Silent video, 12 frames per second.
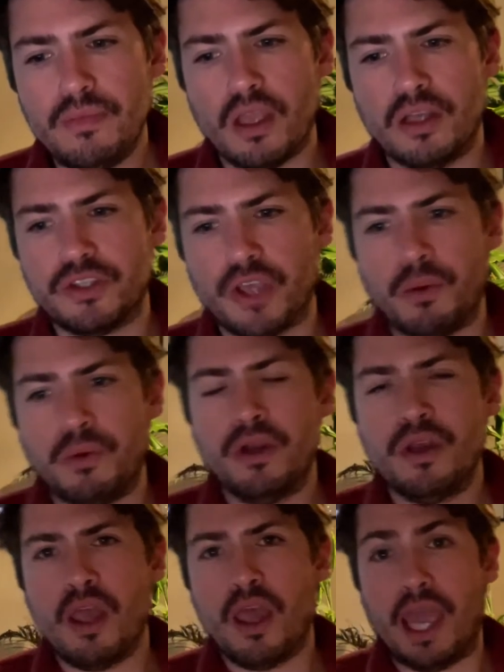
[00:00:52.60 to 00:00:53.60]
So
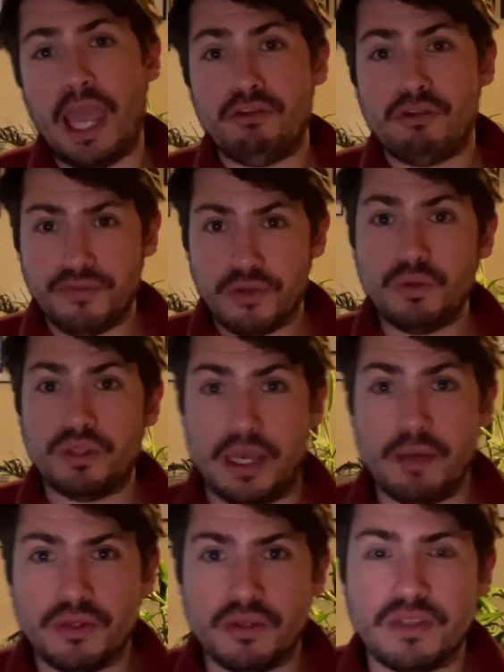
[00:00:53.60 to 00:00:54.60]
here are a few
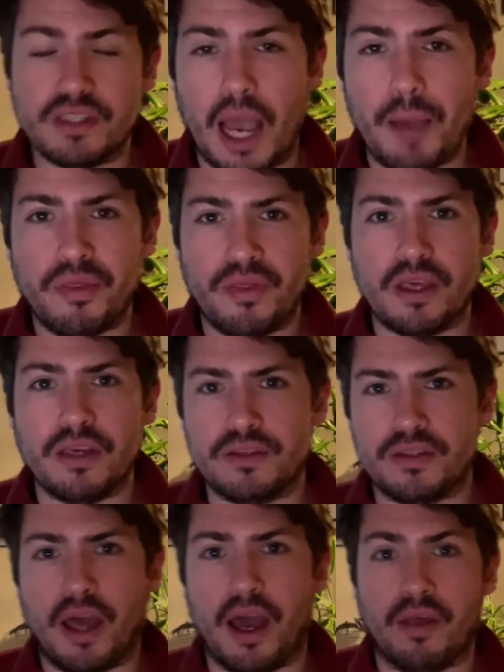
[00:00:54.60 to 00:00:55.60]
tips of the type of things
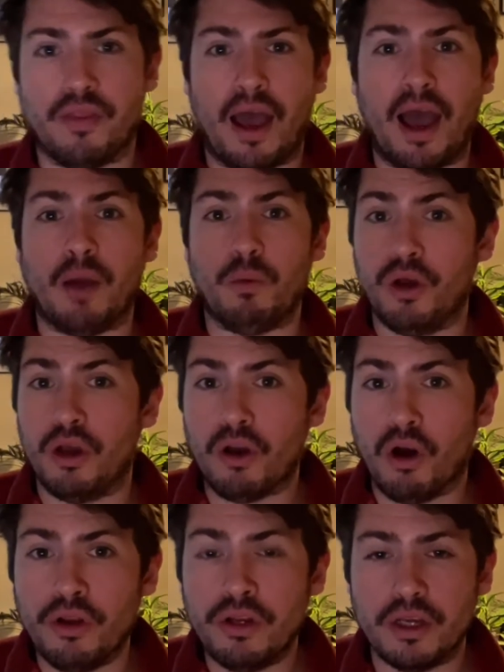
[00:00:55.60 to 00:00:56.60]
that I work
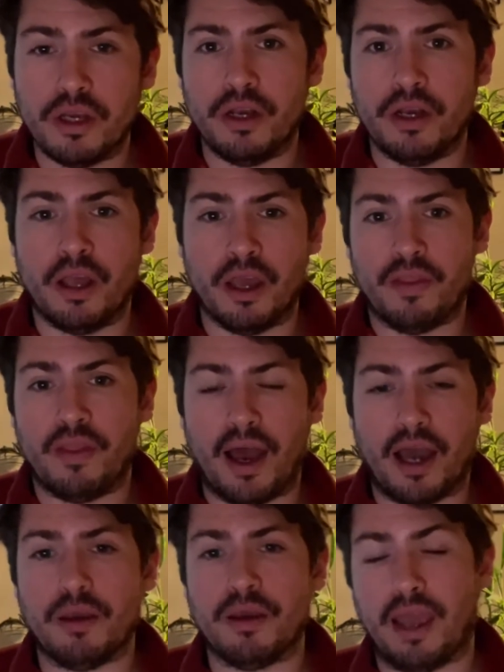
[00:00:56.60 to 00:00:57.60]
on and that
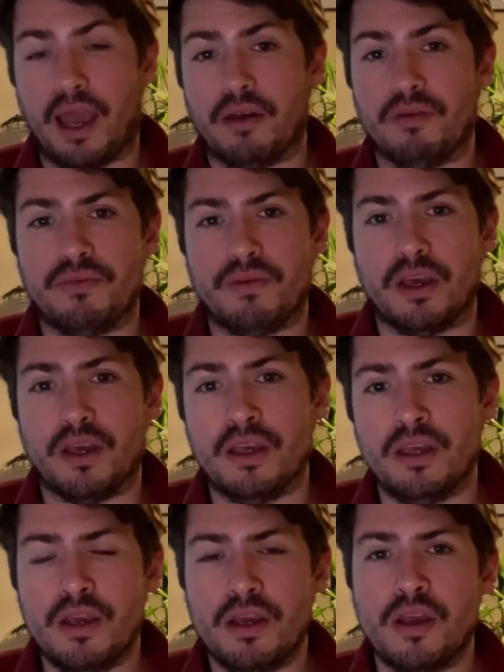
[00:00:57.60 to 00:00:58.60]
I kind of
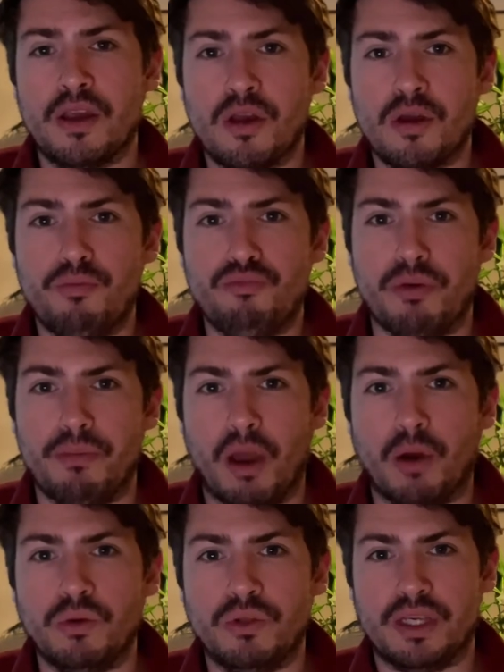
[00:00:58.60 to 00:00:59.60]

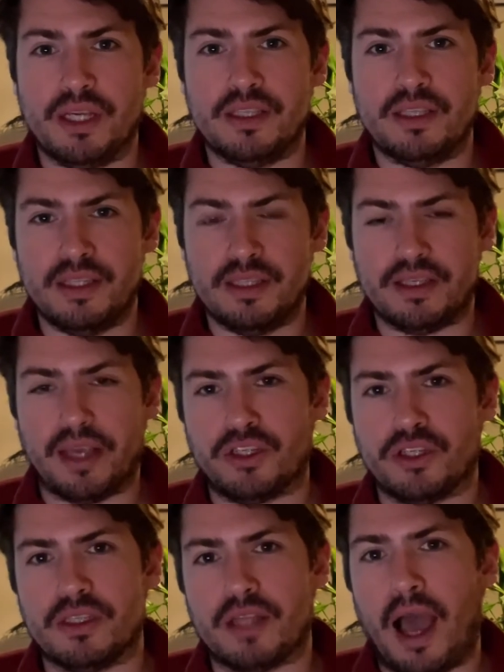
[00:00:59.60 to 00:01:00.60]
promote in
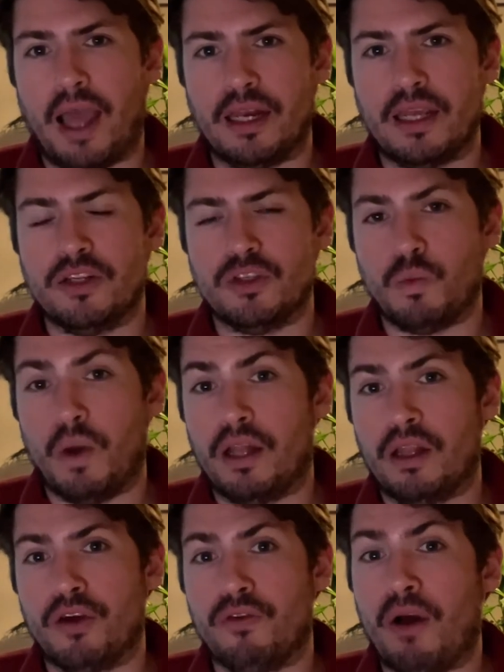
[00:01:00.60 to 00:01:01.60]
sessions that I lead as
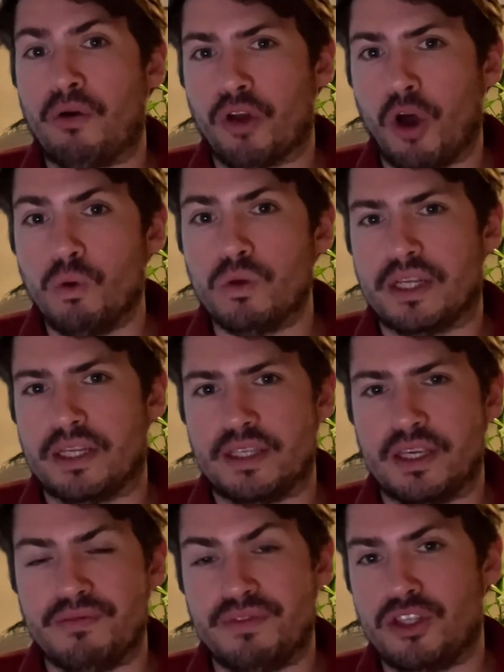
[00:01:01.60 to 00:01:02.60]
well around goal
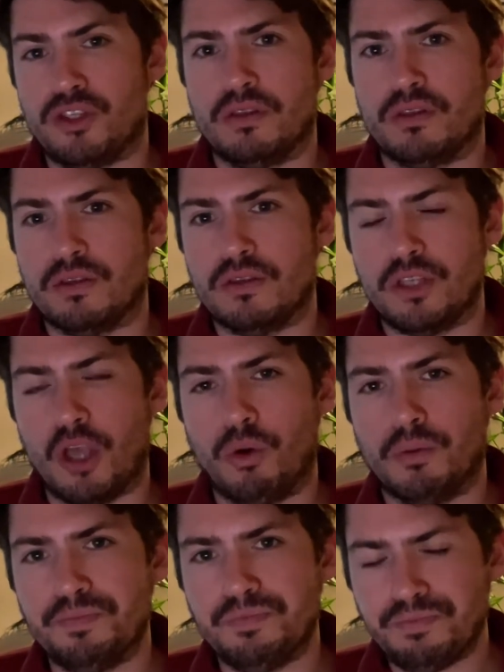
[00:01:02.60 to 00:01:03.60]
setting, visions and so on.